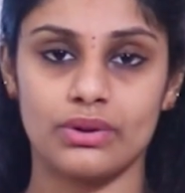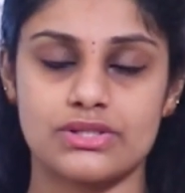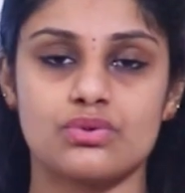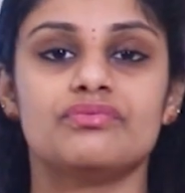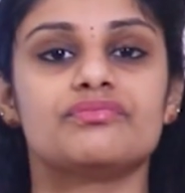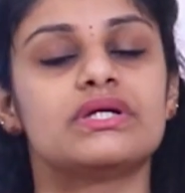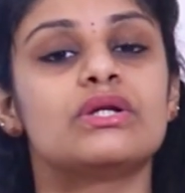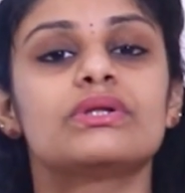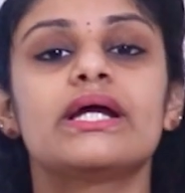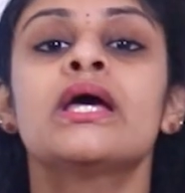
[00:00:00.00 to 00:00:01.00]
Okay, so we
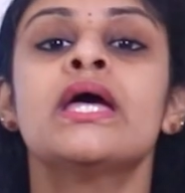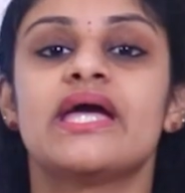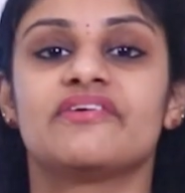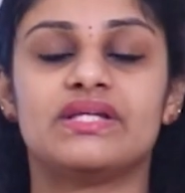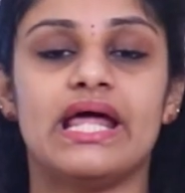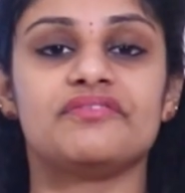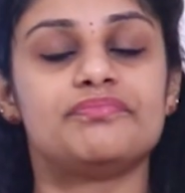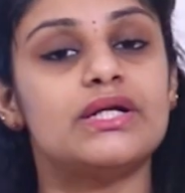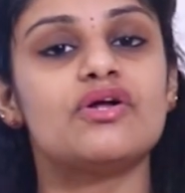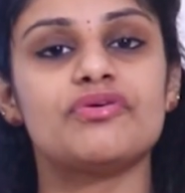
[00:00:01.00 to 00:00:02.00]
know that if the life
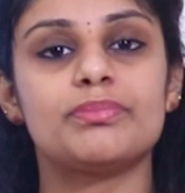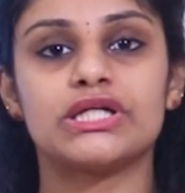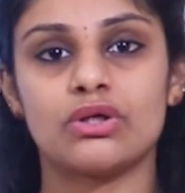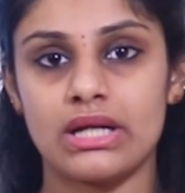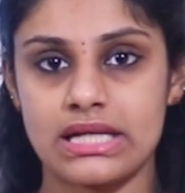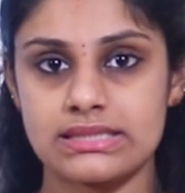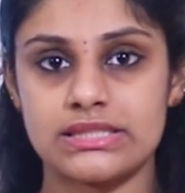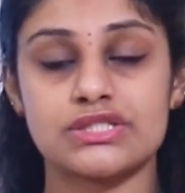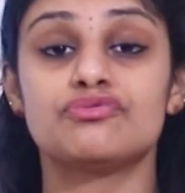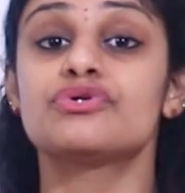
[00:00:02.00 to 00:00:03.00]
period of a particular
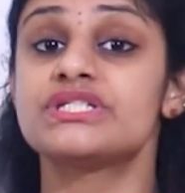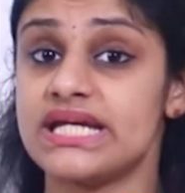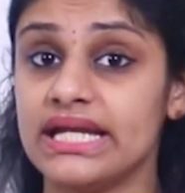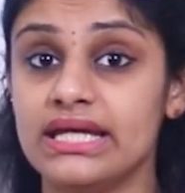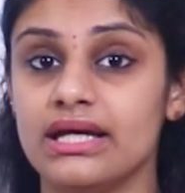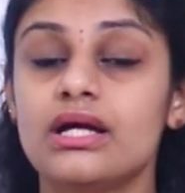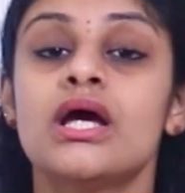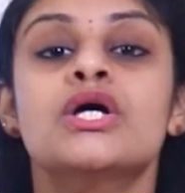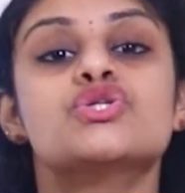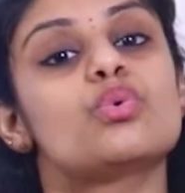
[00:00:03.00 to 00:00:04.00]
asset is for 10 years,
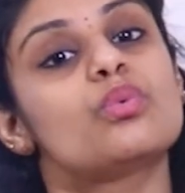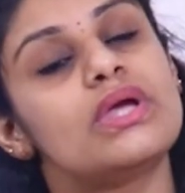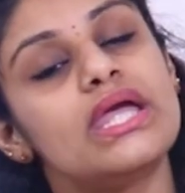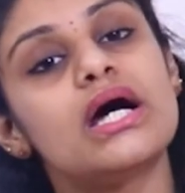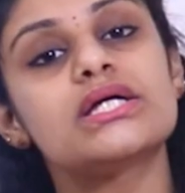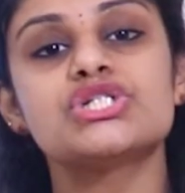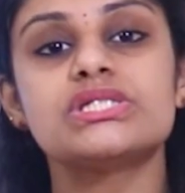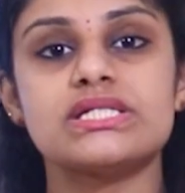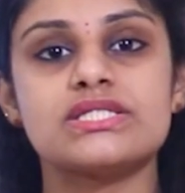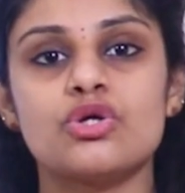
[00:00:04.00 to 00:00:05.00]
so we are
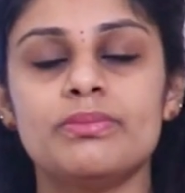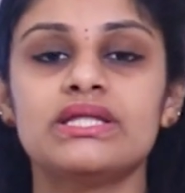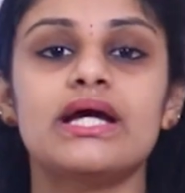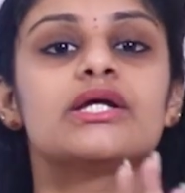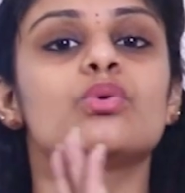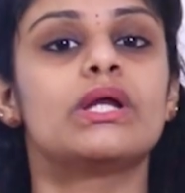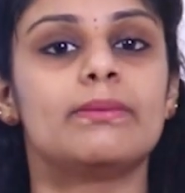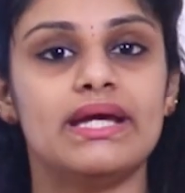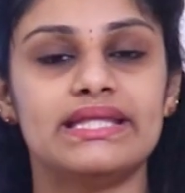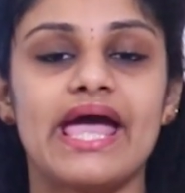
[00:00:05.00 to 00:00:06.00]
just assuming that it
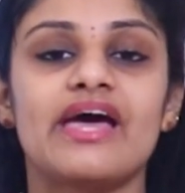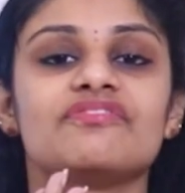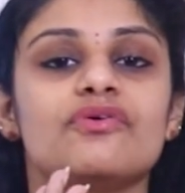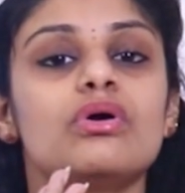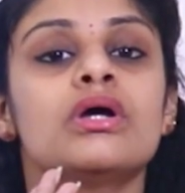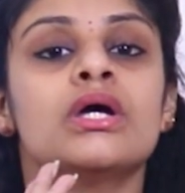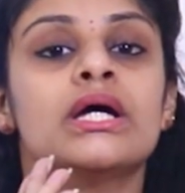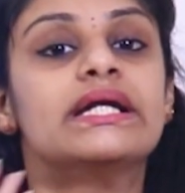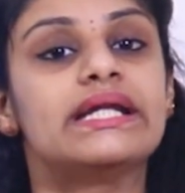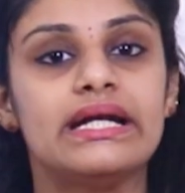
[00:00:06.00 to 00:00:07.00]
will be there for
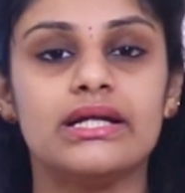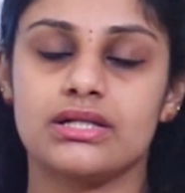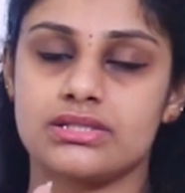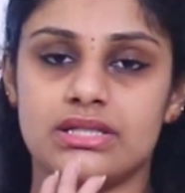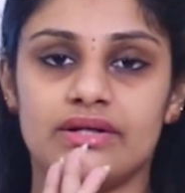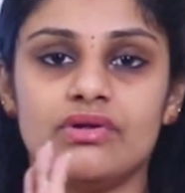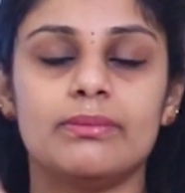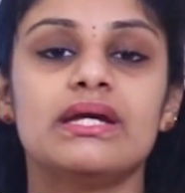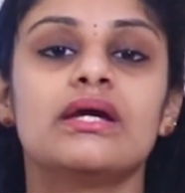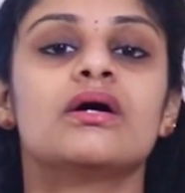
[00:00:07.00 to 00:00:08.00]
10 years, that
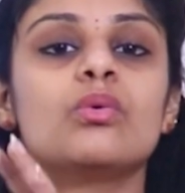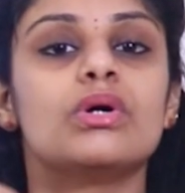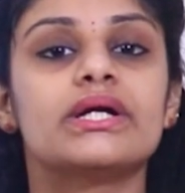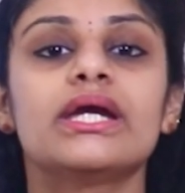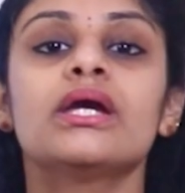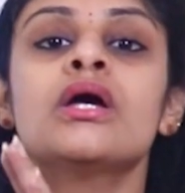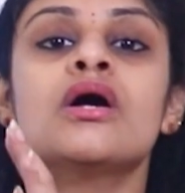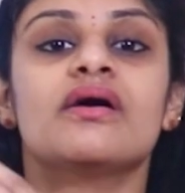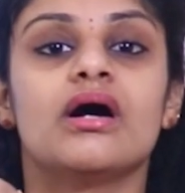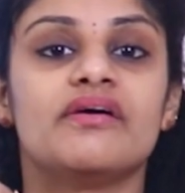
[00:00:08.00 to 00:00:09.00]
will be working
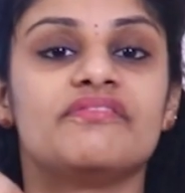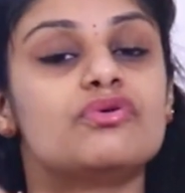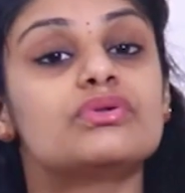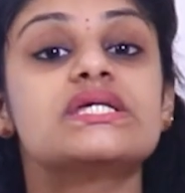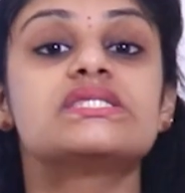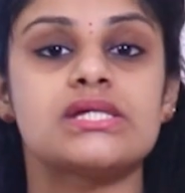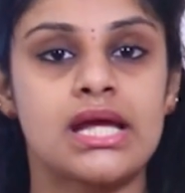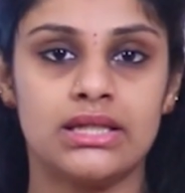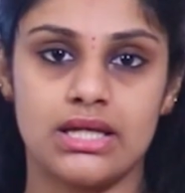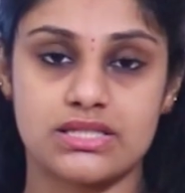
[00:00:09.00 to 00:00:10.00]
for these
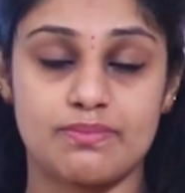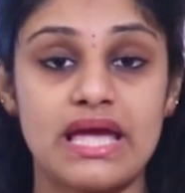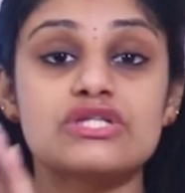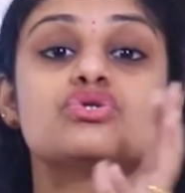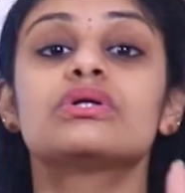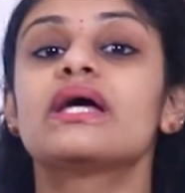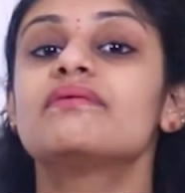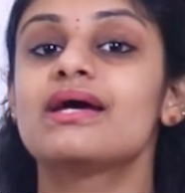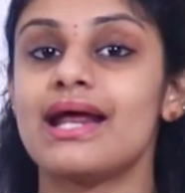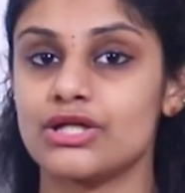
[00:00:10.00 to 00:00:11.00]
10 years. Based on
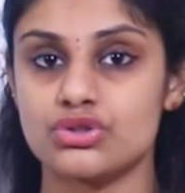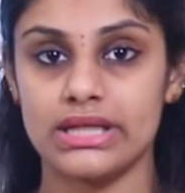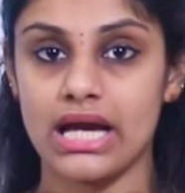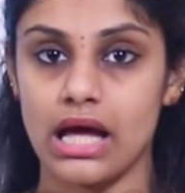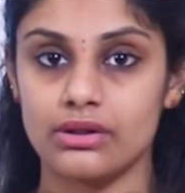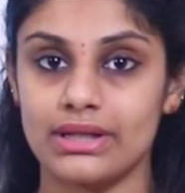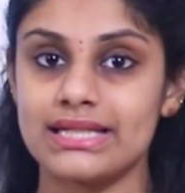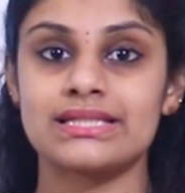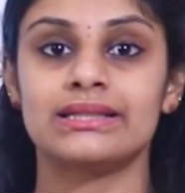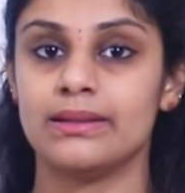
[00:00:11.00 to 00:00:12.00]
that, we are actually
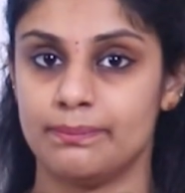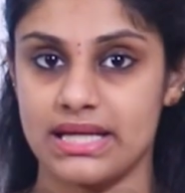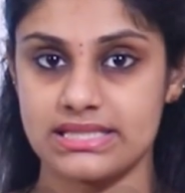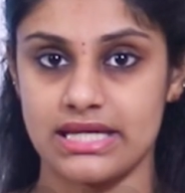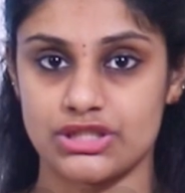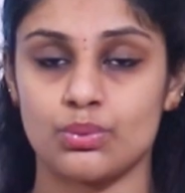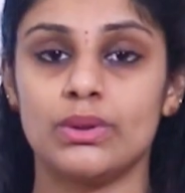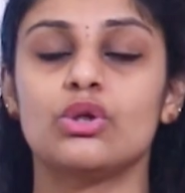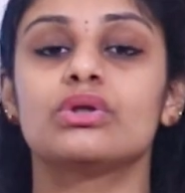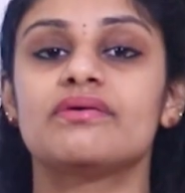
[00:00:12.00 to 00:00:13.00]
calculating the depreciation.
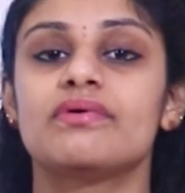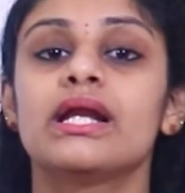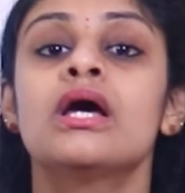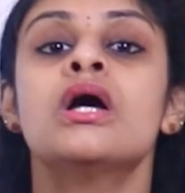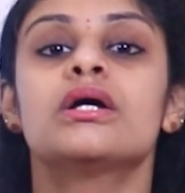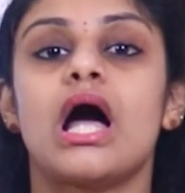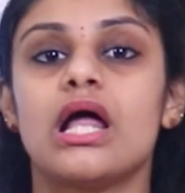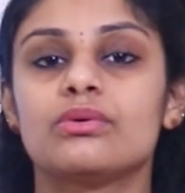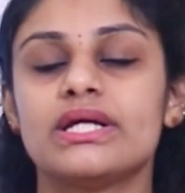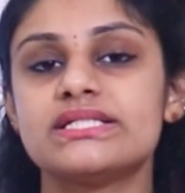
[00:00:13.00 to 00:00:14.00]
We know that by
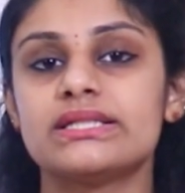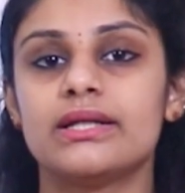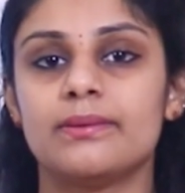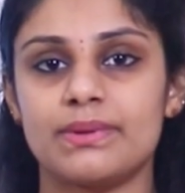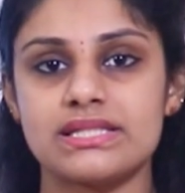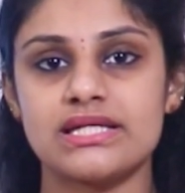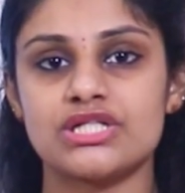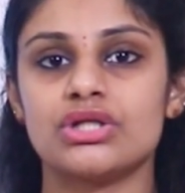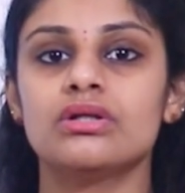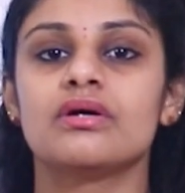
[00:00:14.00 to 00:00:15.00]
calculating the
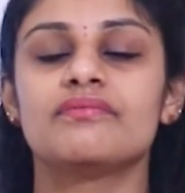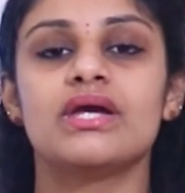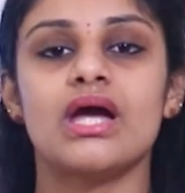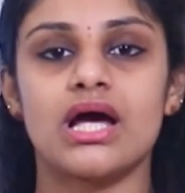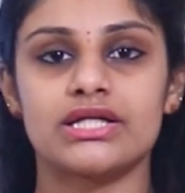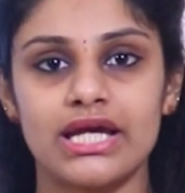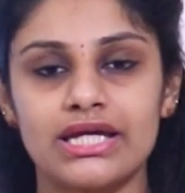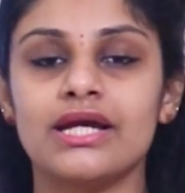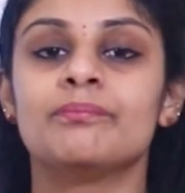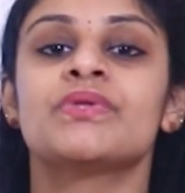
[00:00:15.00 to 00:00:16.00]
depreciation, we are
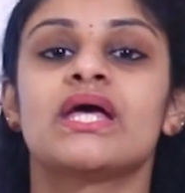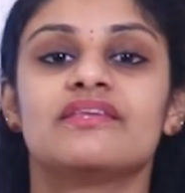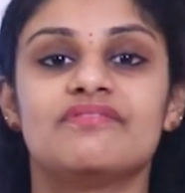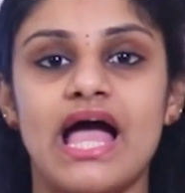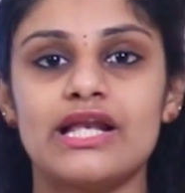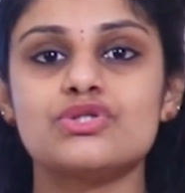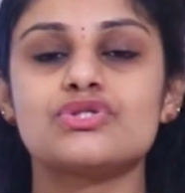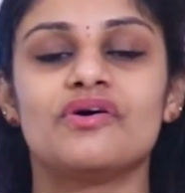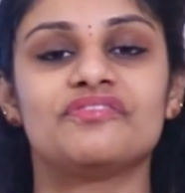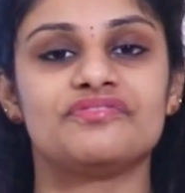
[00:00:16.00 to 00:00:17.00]
taking the
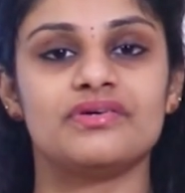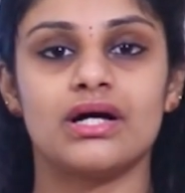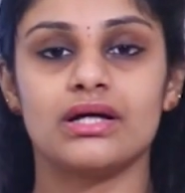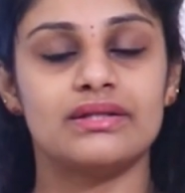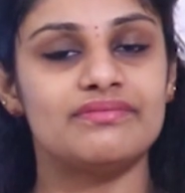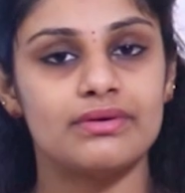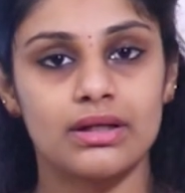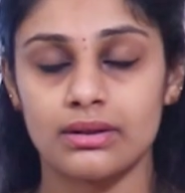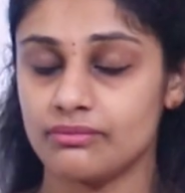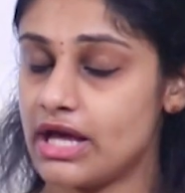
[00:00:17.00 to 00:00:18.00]
values of
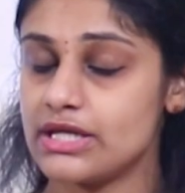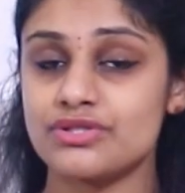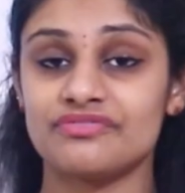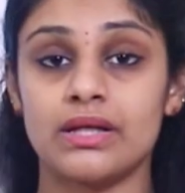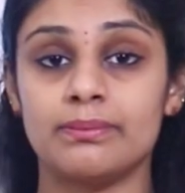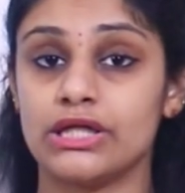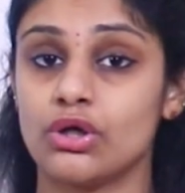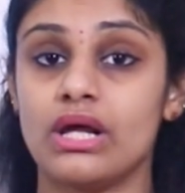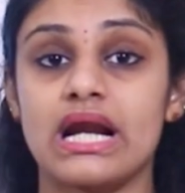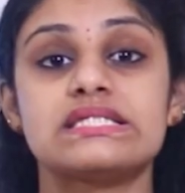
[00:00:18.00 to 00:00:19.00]
that
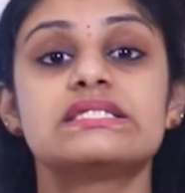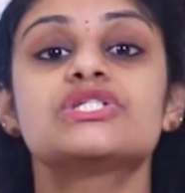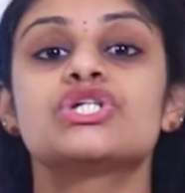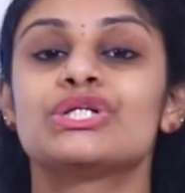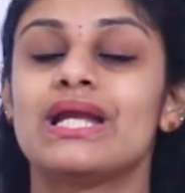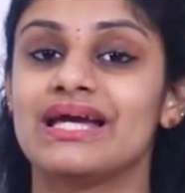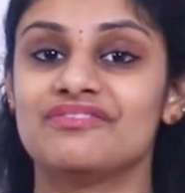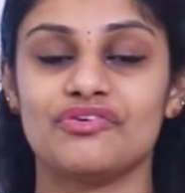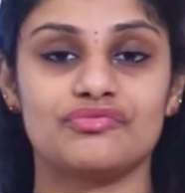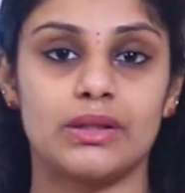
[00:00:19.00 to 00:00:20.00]
particular asset and
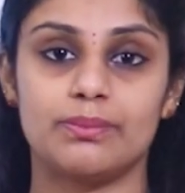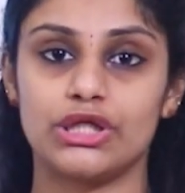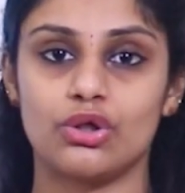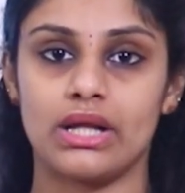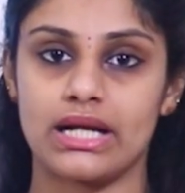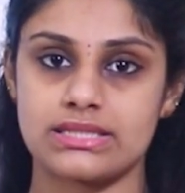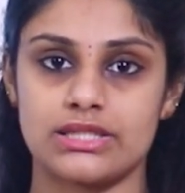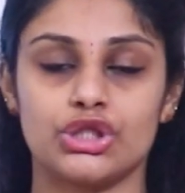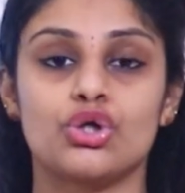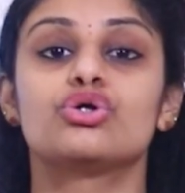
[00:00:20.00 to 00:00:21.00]
life of that particular
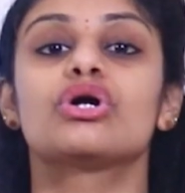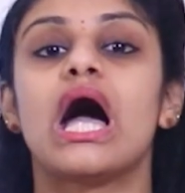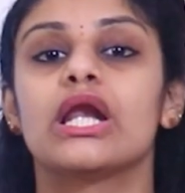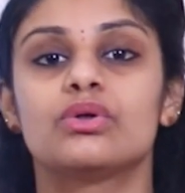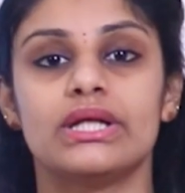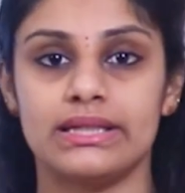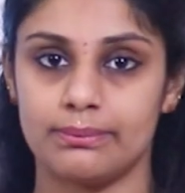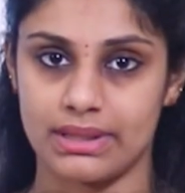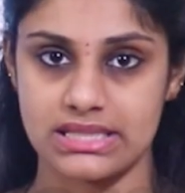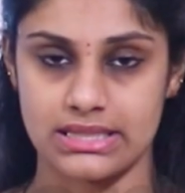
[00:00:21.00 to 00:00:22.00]
asset in order to calculate
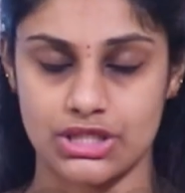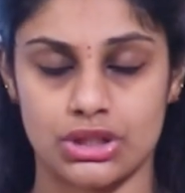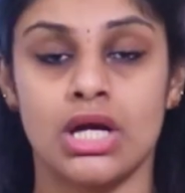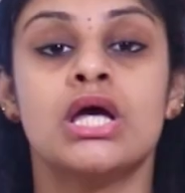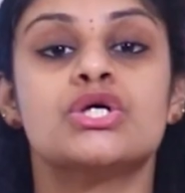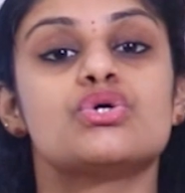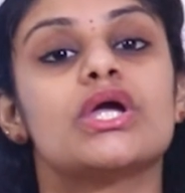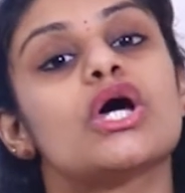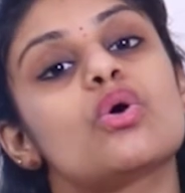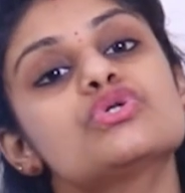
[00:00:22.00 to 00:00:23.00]
depreciation. So
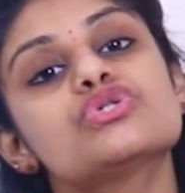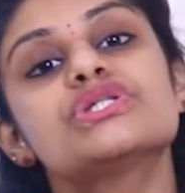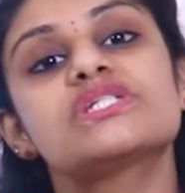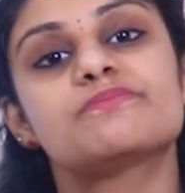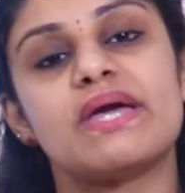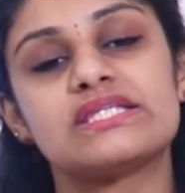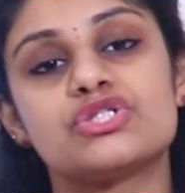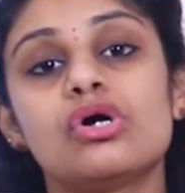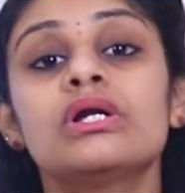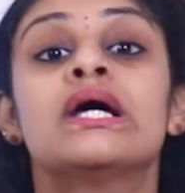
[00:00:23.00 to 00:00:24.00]
here also it is
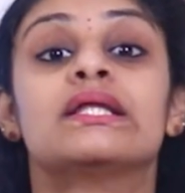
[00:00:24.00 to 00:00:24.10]
based on